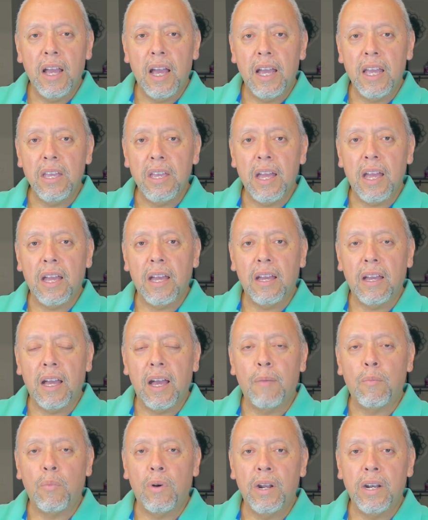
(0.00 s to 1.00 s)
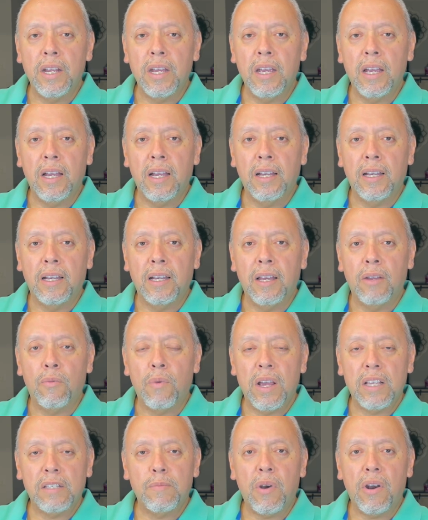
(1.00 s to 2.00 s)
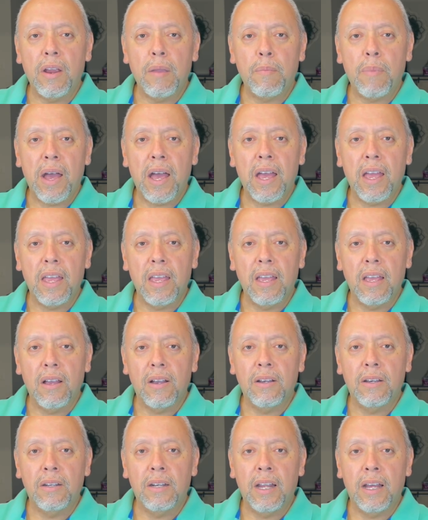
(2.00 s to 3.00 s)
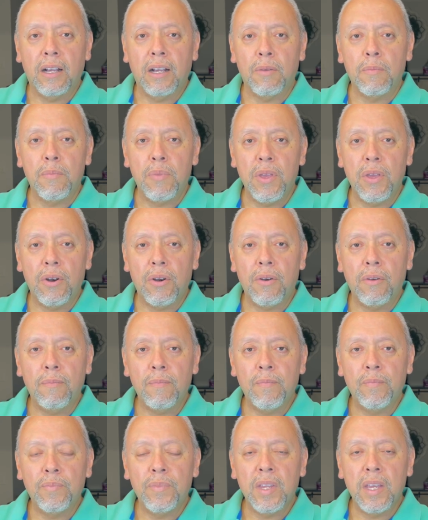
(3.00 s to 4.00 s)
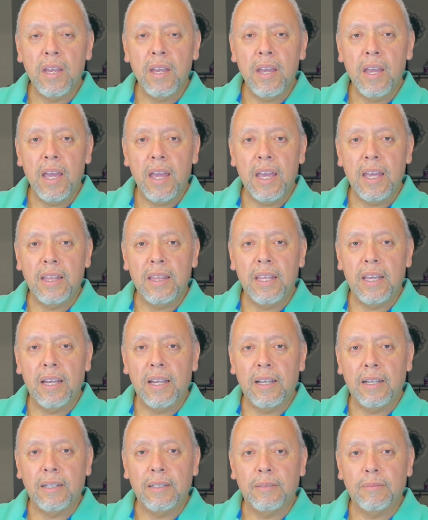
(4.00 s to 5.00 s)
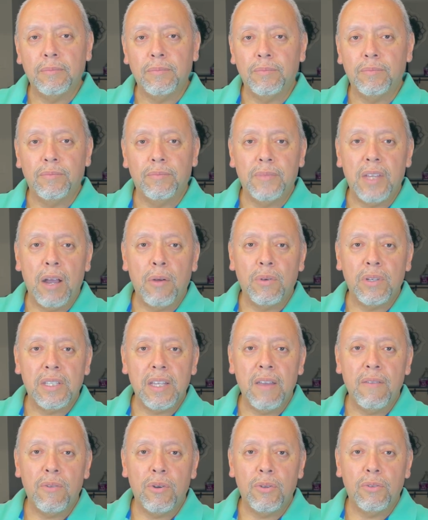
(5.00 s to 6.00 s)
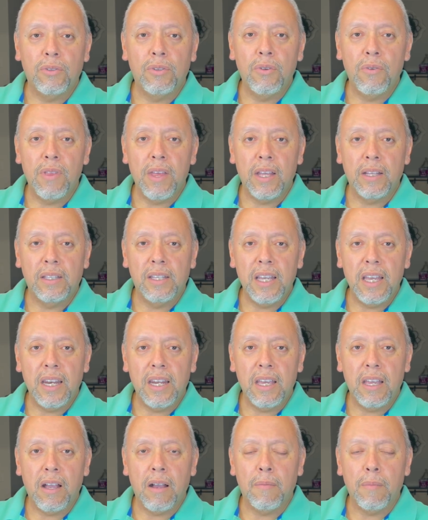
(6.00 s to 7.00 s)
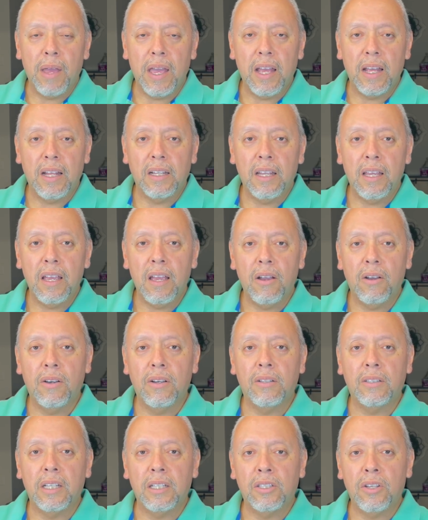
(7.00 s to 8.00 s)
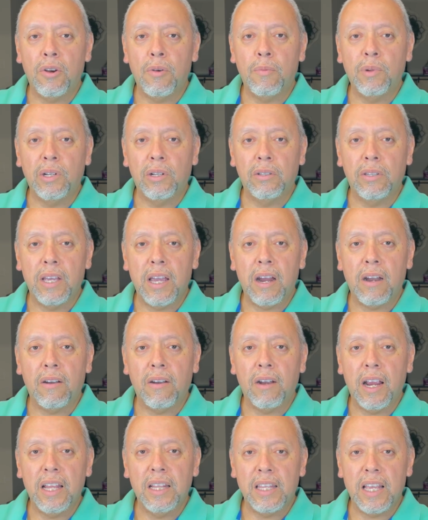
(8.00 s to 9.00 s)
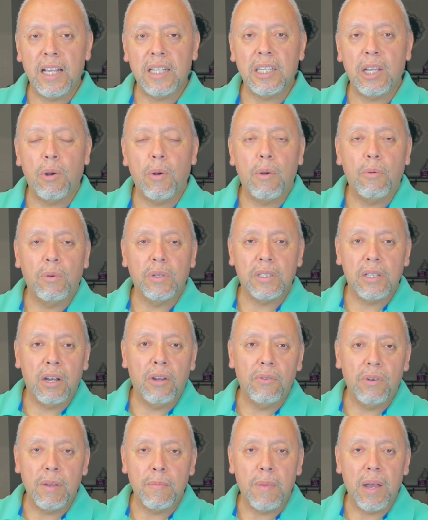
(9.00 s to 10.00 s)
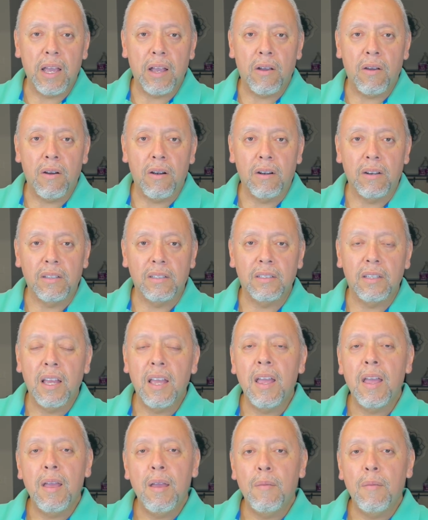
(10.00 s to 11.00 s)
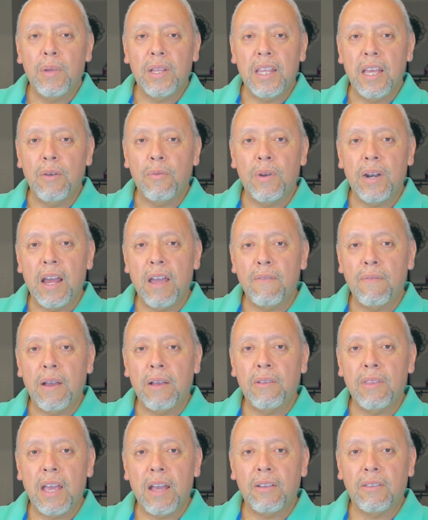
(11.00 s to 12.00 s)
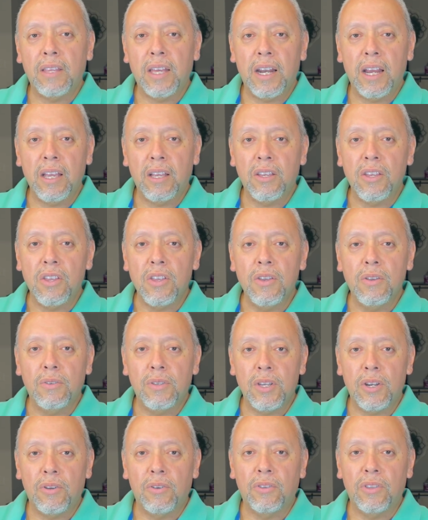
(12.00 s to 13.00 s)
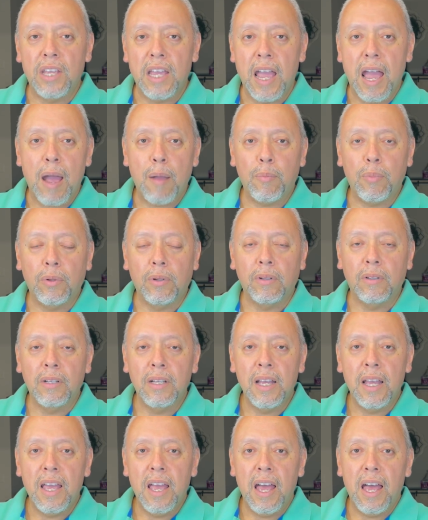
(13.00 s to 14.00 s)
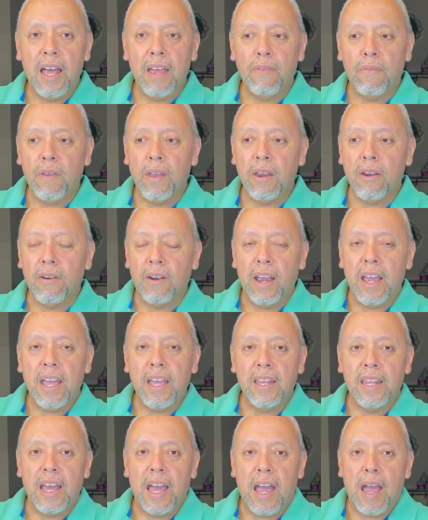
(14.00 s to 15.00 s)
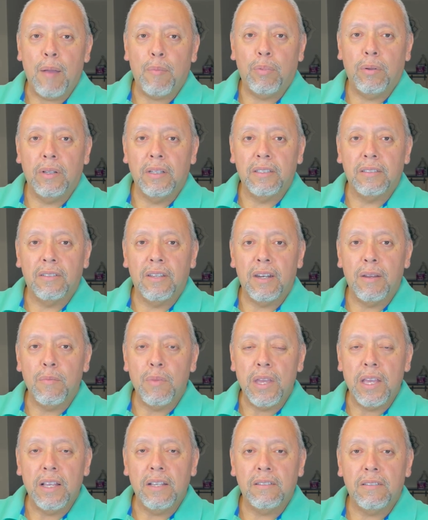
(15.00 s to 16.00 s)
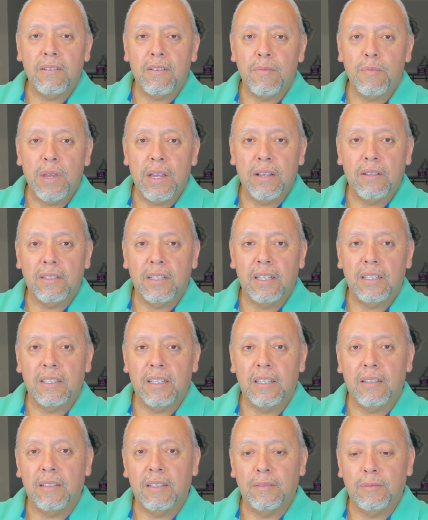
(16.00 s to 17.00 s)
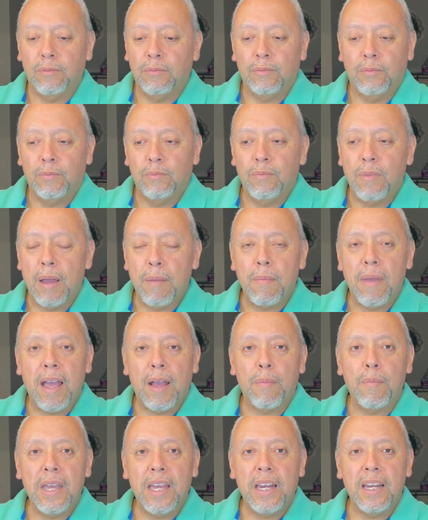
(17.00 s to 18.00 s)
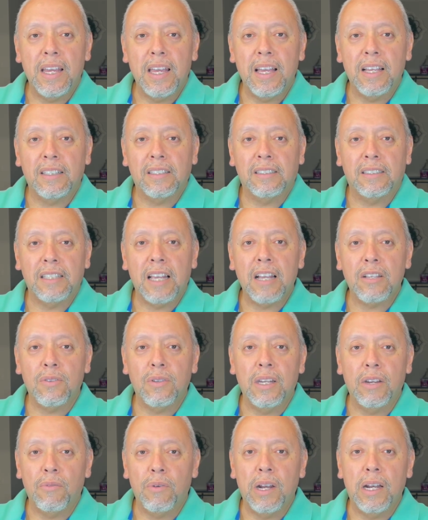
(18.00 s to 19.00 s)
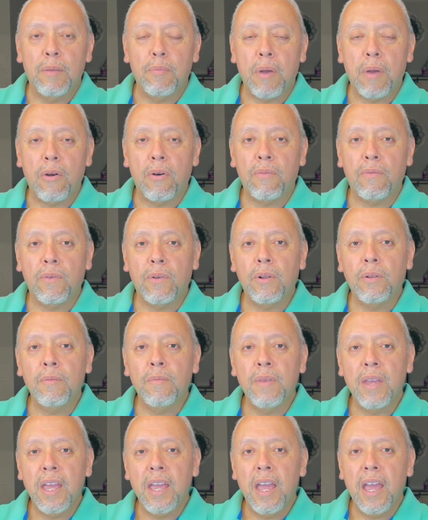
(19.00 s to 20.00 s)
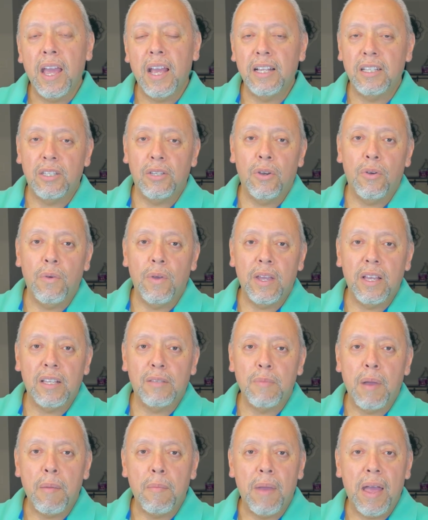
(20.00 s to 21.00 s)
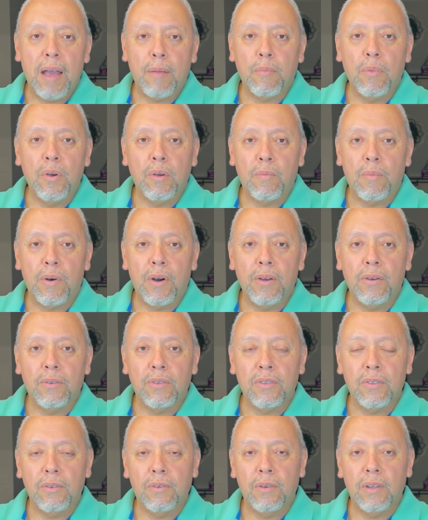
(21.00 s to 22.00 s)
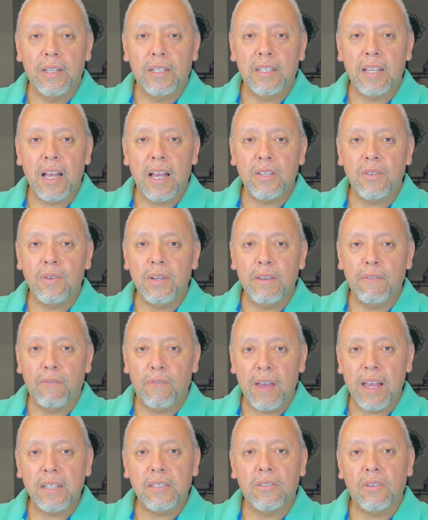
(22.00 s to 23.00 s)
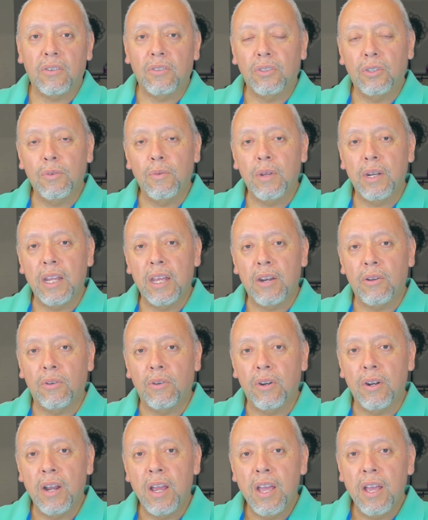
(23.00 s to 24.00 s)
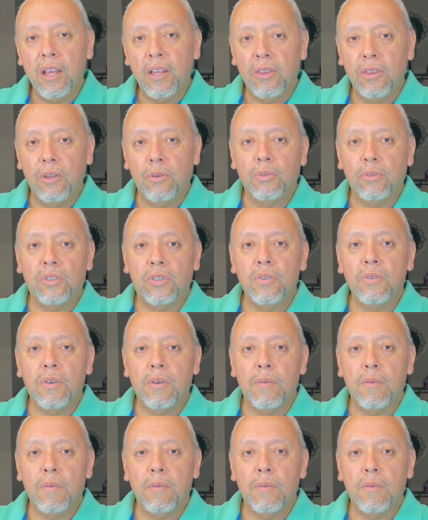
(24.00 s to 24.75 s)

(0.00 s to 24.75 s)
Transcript: I'm running a Raspberry Pi on a computer, and I was able to do the DD command on the terminal there, and that's how I was cloning my cards. But then when I found out that I could use it on the Apple, I figured, hey, the Apple is gonna be easier because it's my Mac mini is actually really powerful, and so is my MacBook Pro. So it's actually faster doing it on those two